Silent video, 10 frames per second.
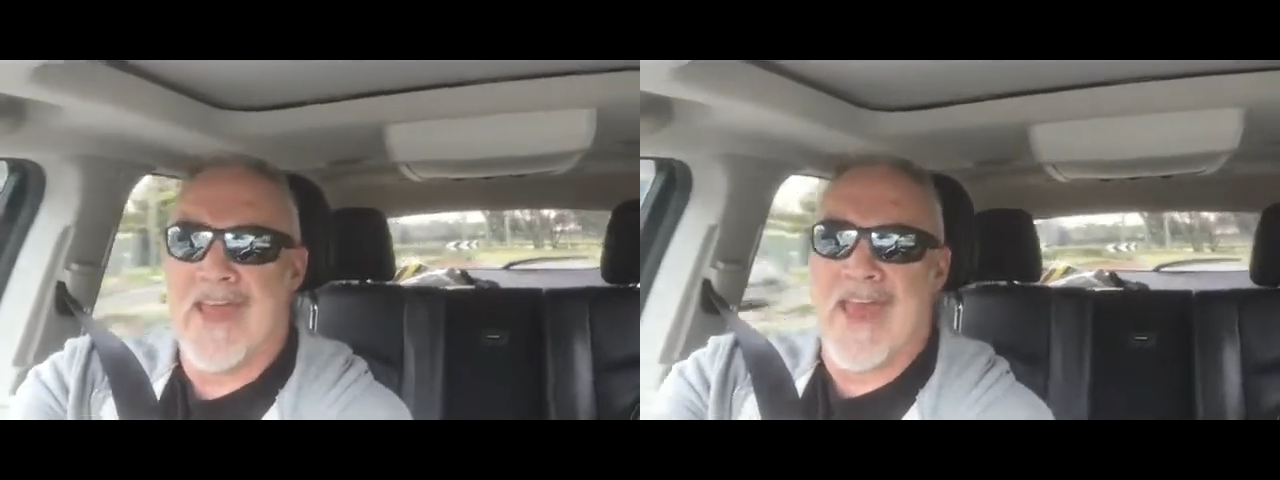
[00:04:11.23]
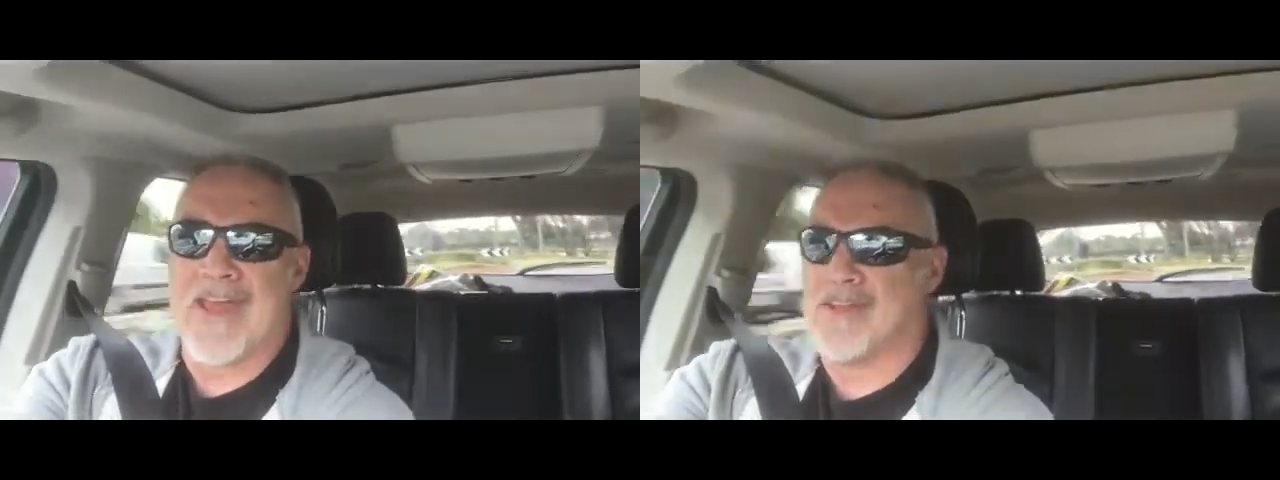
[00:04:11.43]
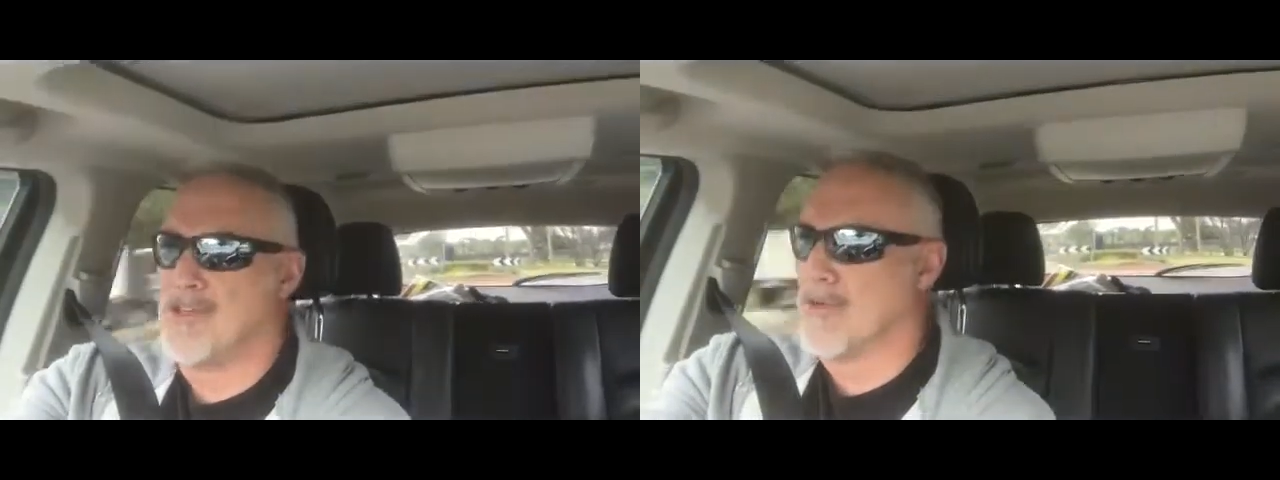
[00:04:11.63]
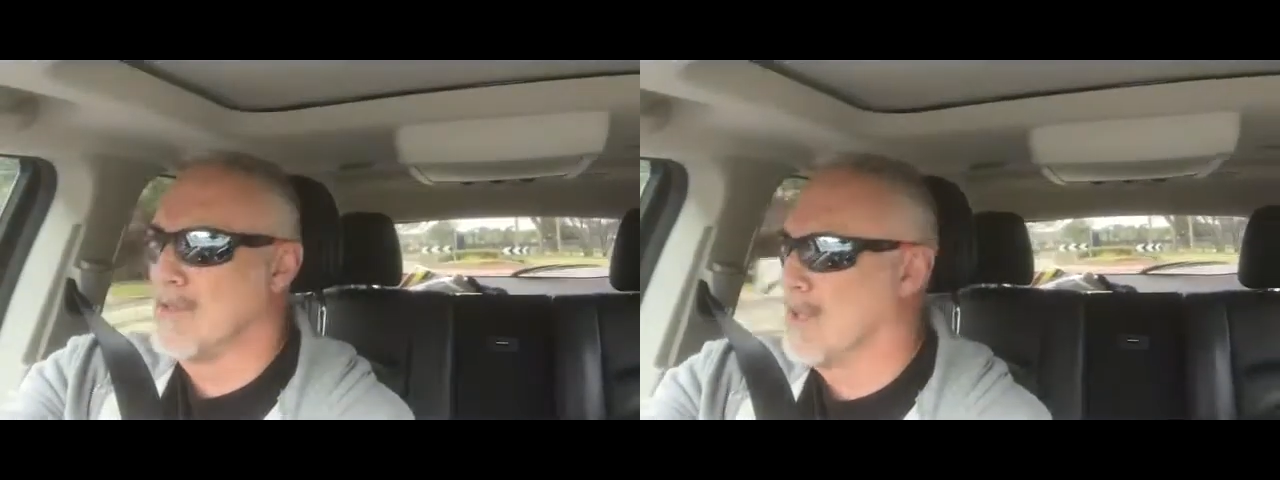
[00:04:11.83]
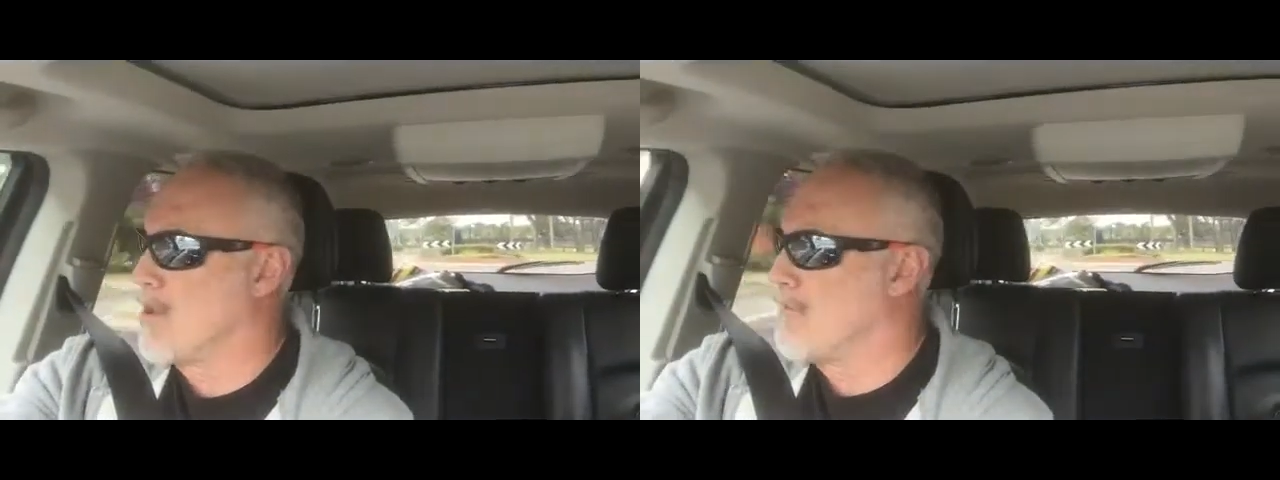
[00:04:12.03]
and
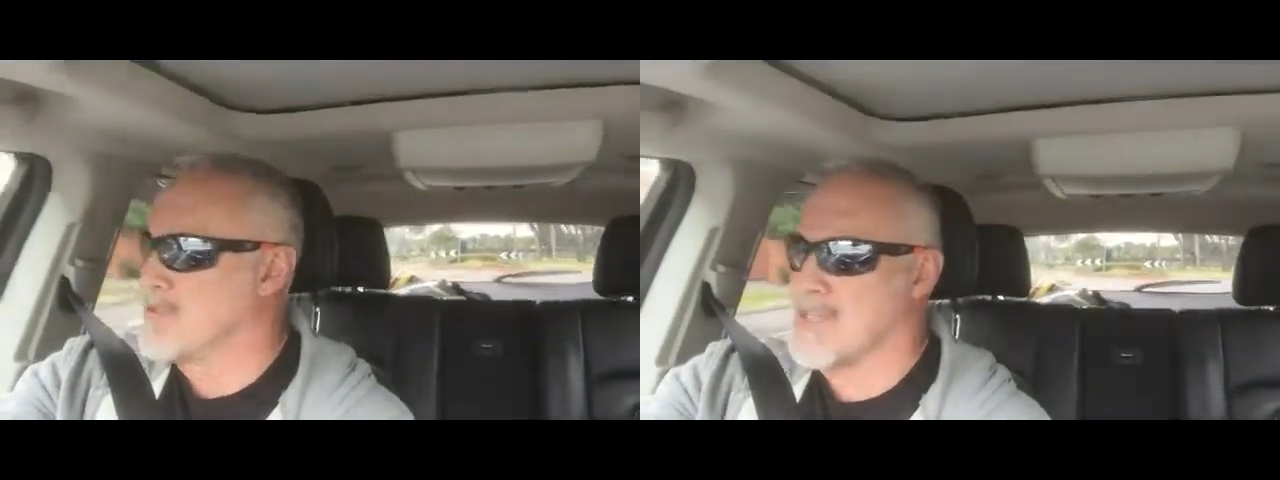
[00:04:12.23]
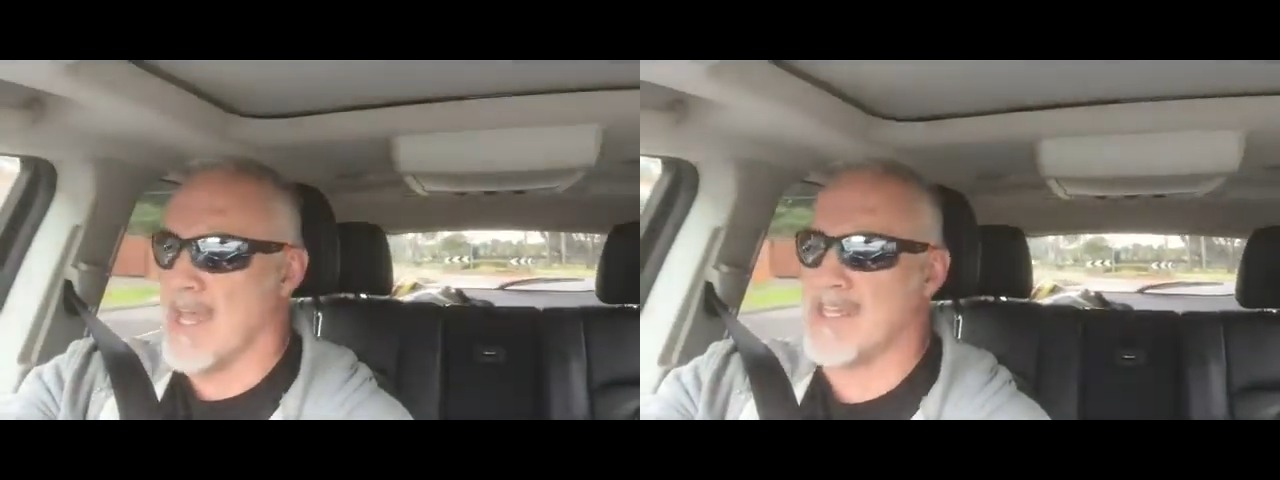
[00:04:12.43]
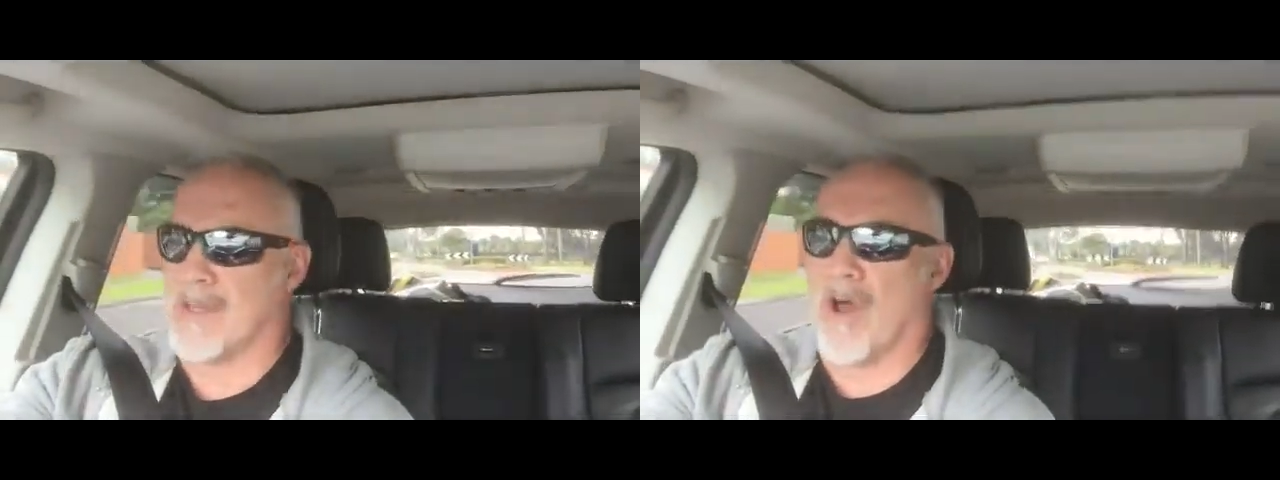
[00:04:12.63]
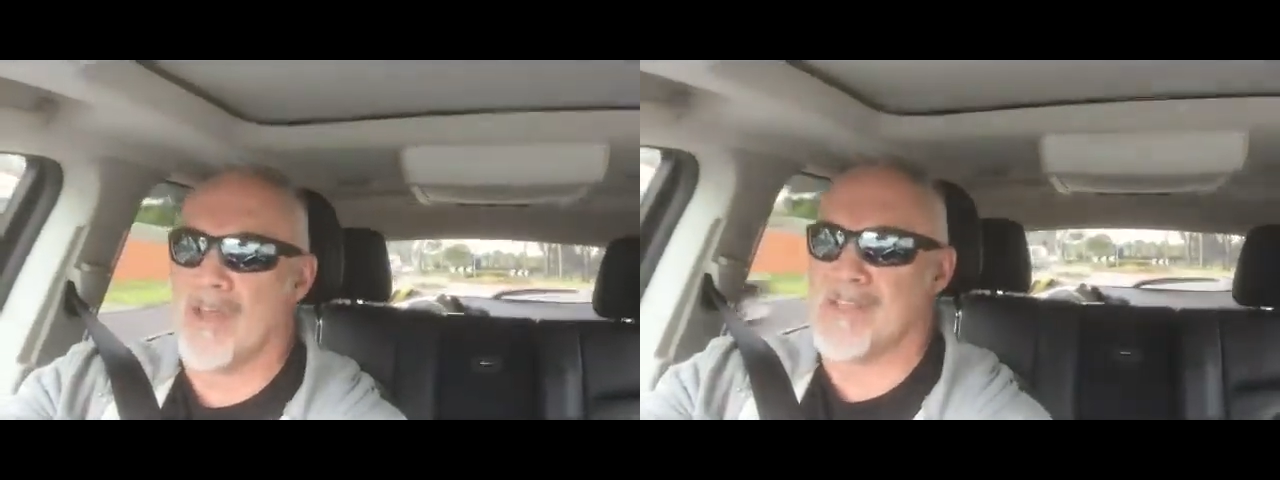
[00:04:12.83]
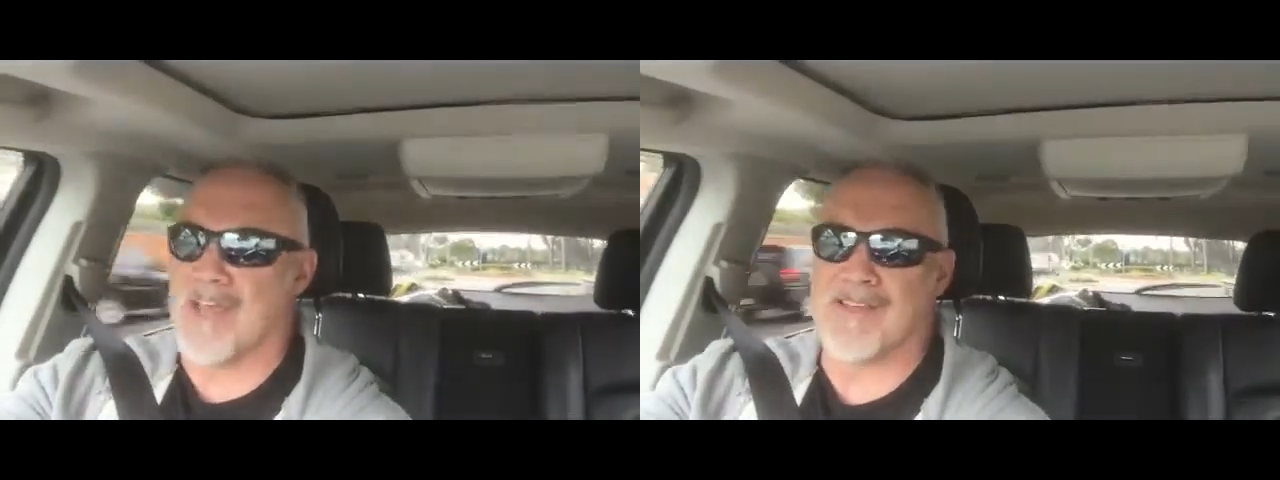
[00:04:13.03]
during the conversation
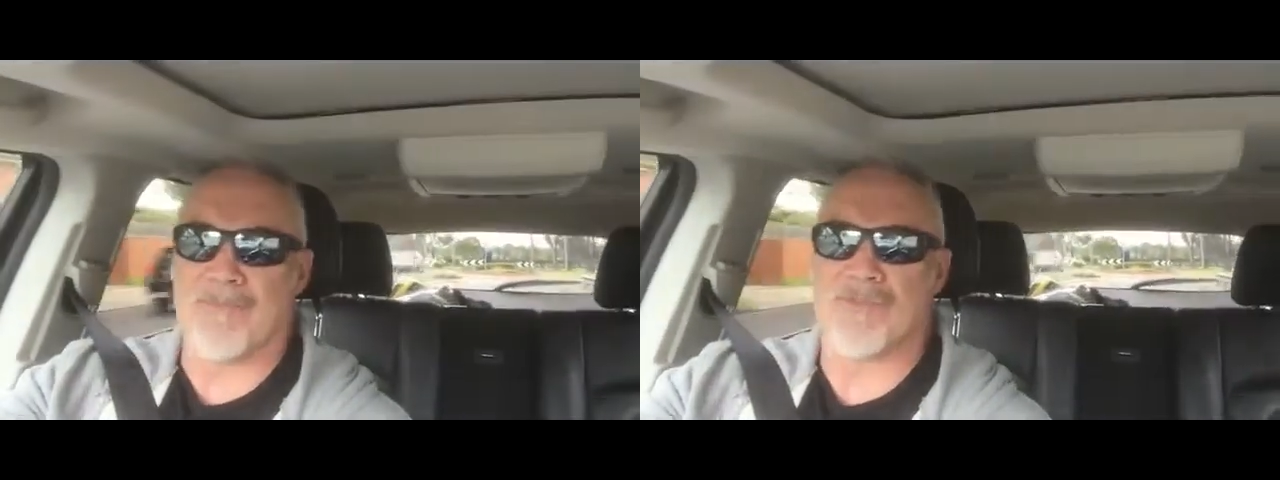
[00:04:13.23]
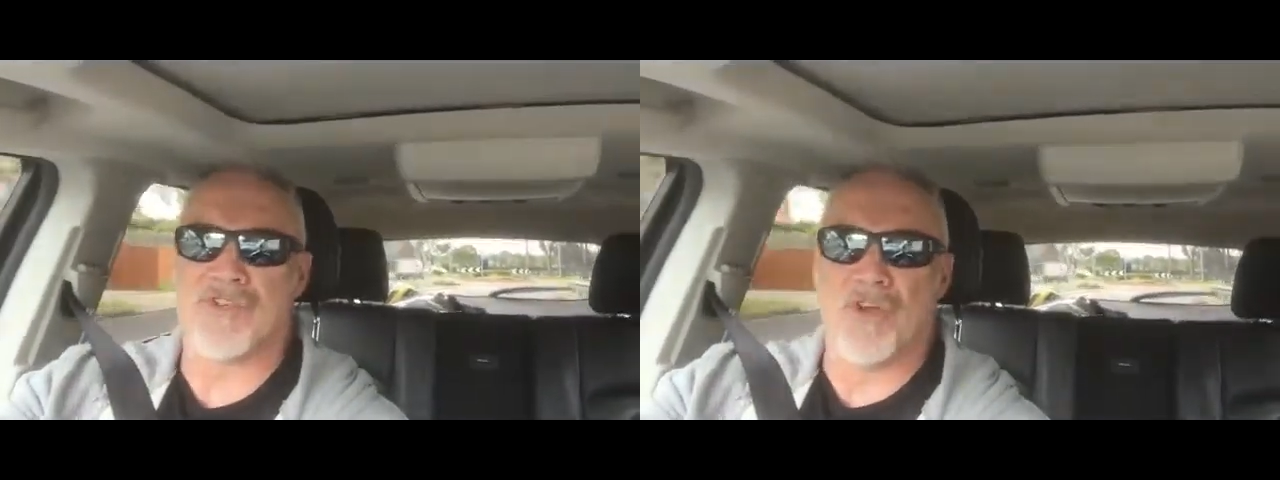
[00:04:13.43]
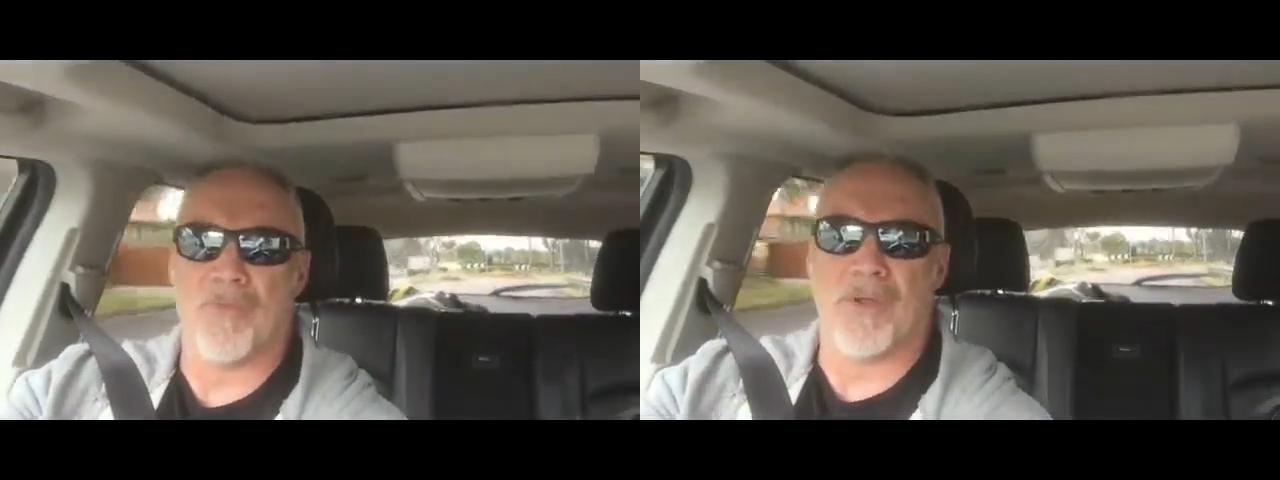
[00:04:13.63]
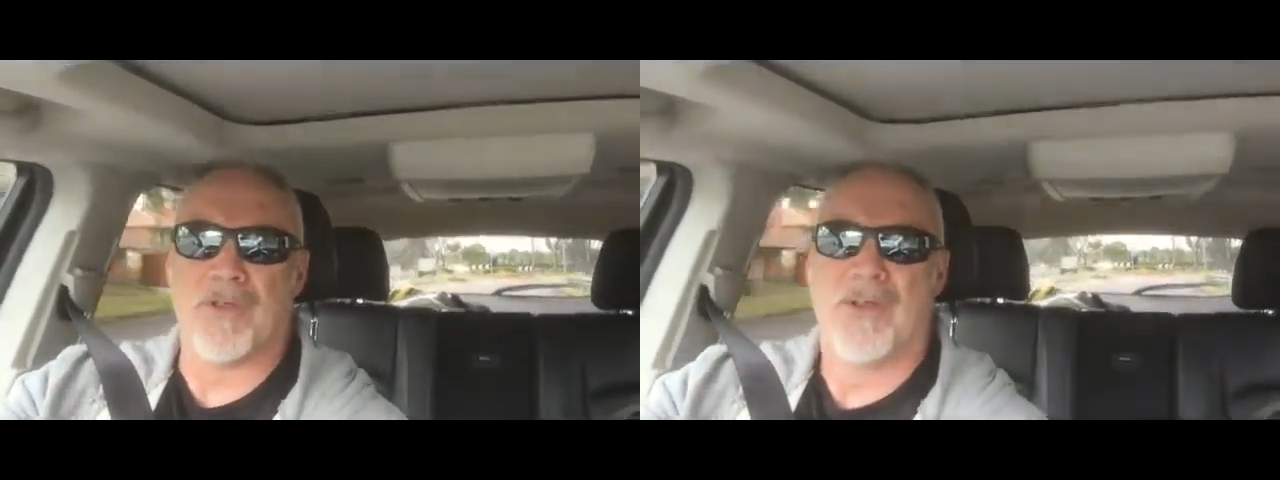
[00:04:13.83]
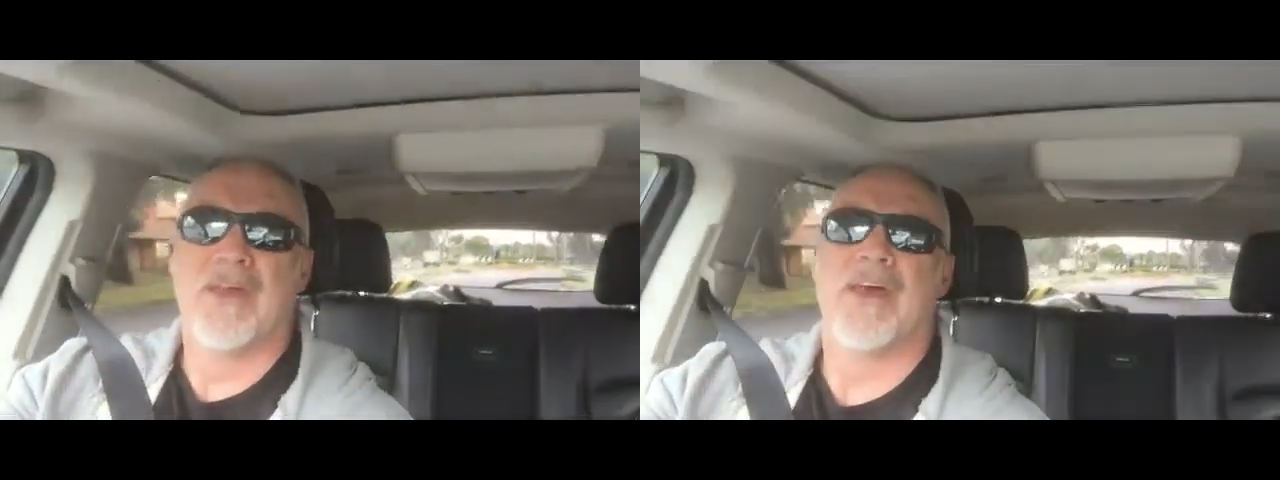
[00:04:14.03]
I say something stupid